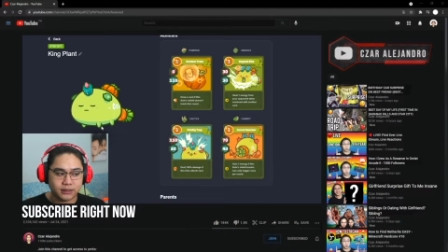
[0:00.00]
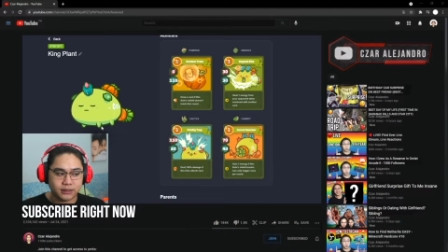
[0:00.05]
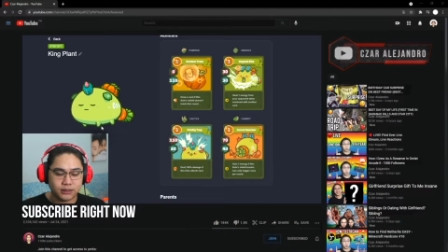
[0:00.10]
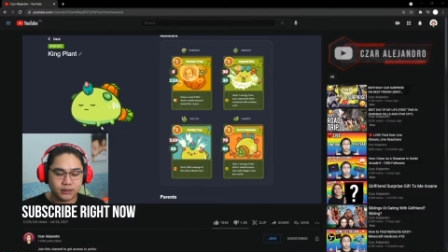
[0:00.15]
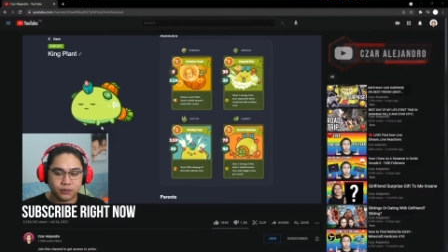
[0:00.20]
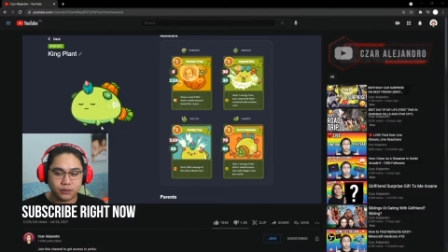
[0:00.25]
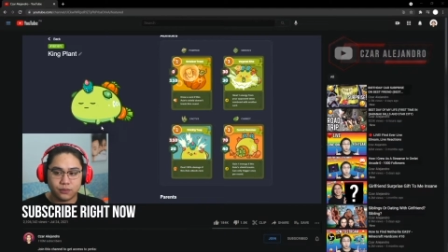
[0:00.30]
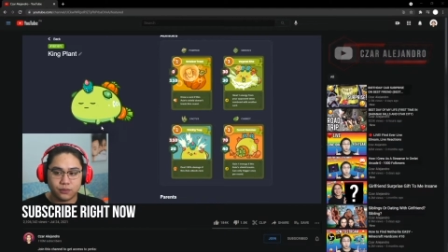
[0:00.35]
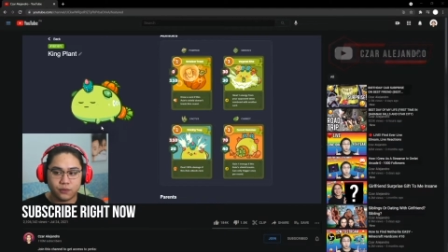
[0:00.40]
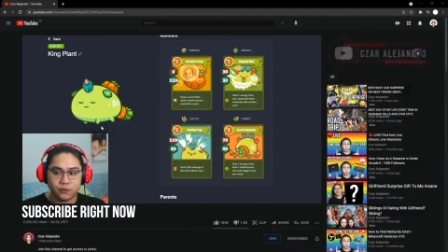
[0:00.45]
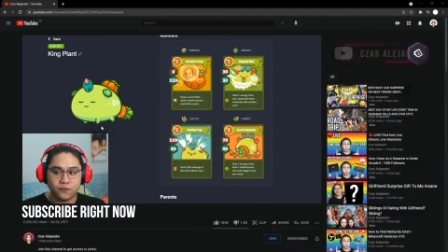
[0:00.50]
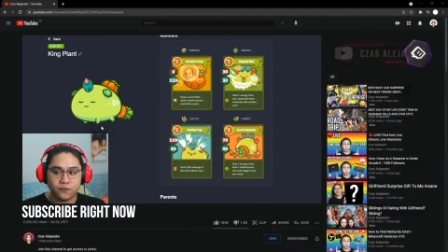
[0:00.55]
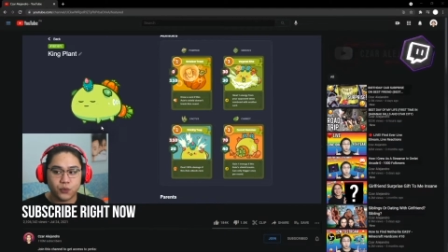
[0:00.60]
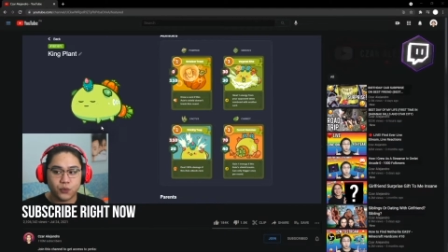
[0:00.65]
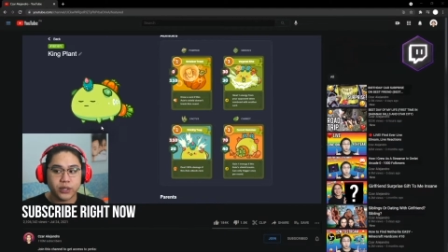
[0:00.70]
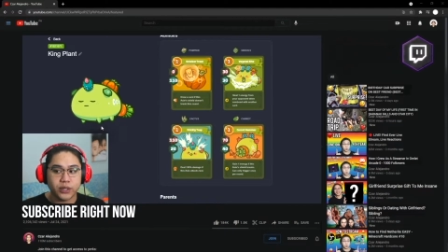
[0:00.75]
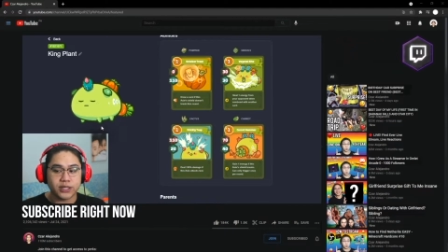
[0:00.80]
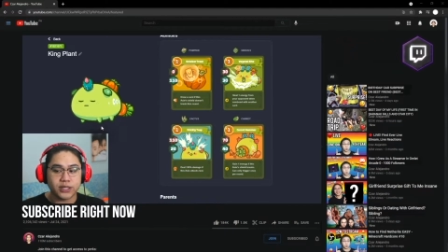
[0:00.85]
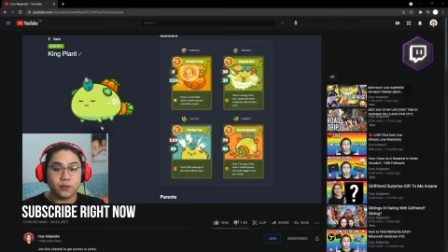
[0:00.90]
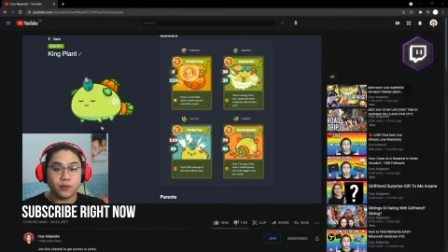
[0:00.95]
So if you
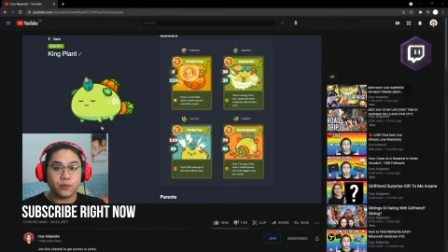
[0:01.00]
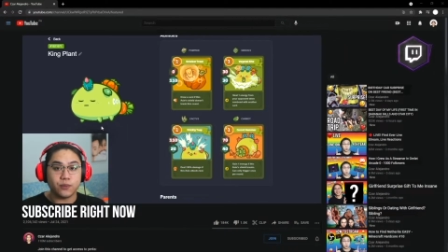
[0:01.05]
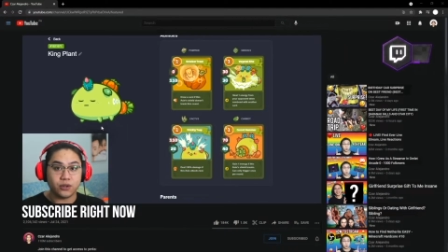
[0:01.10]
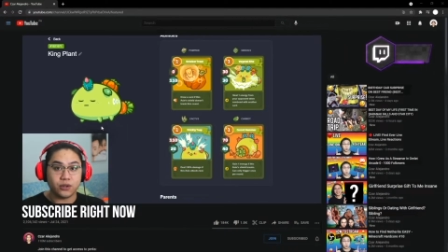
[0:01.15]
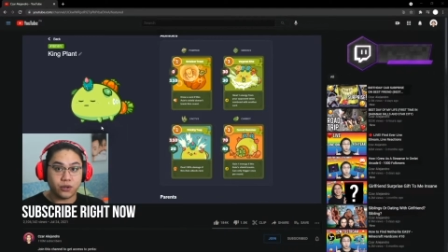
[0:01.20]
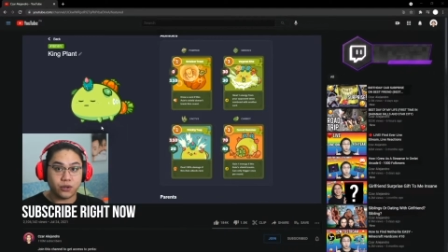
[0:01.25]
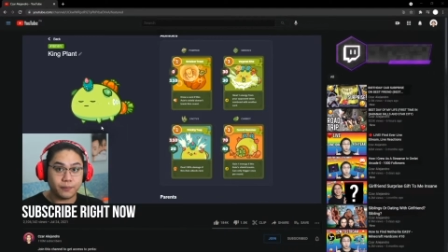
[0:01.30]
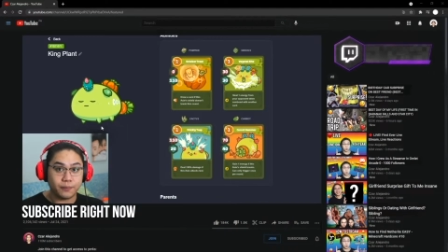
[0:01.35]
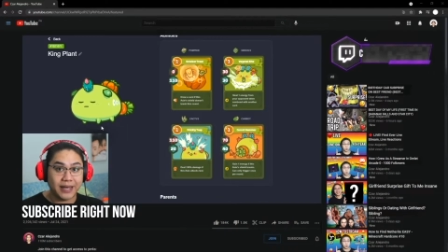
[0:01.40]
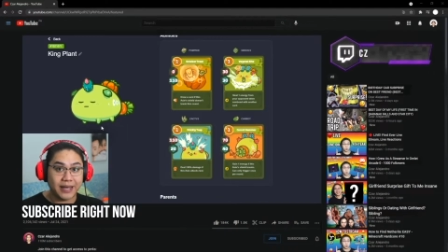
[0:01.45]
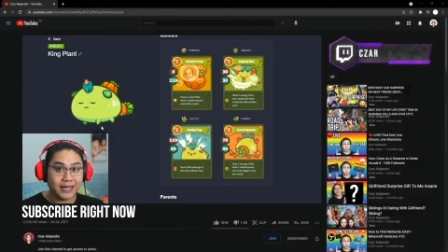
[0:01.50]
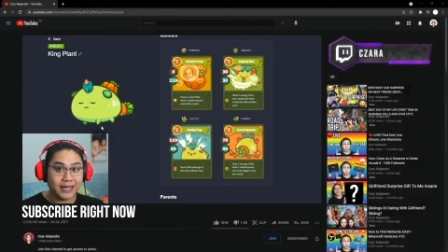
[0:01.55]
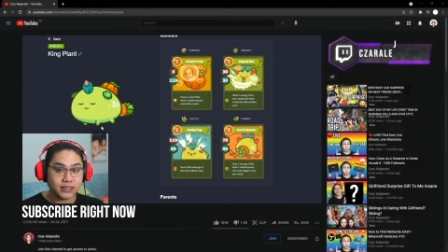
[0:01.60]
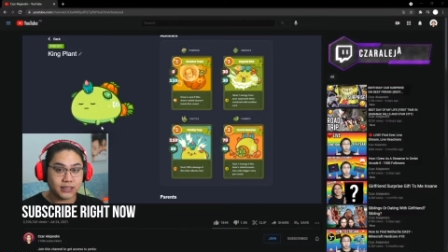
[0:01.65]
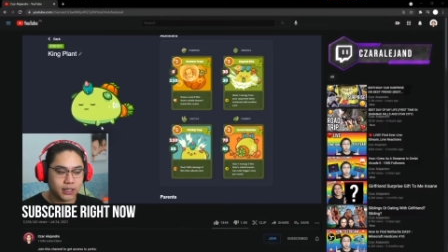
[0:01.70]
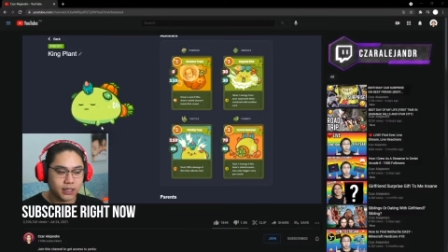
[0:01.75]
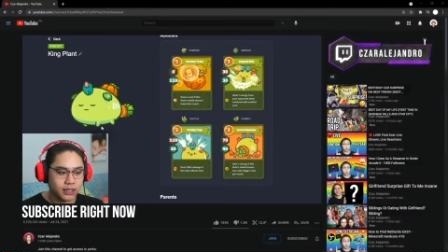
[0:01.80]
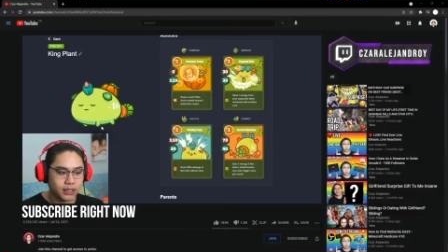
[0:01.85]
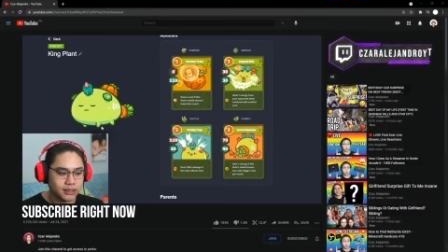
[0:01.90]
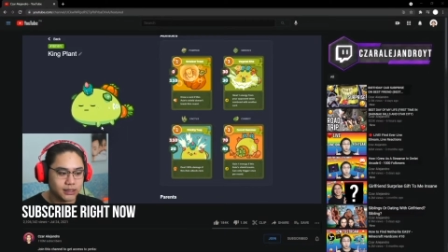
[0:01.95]
hit them with your plant
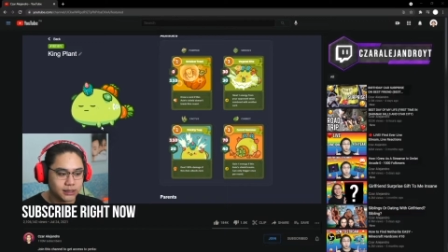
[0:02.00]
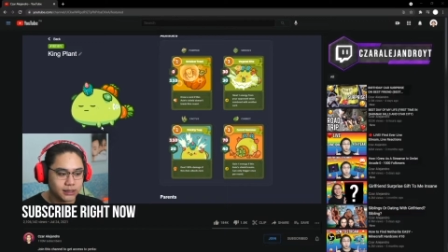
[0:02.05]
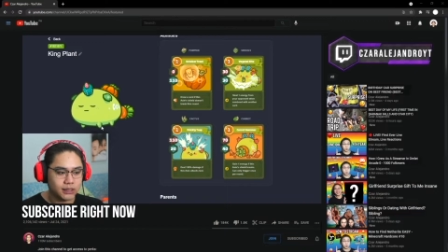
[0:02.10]
cards,